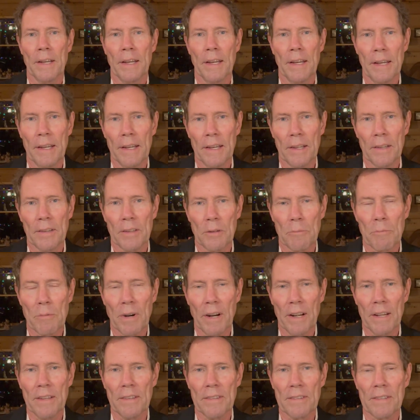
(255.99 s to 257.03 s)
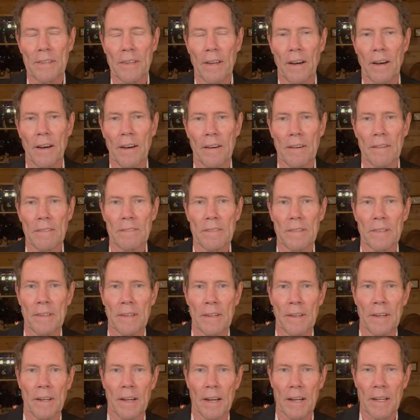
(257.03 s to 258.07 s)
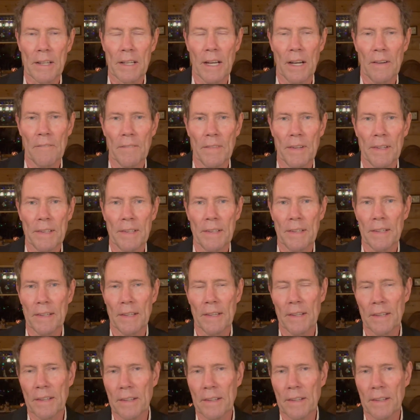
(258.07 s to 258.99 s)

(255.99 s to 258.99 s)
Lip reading: and the price of a company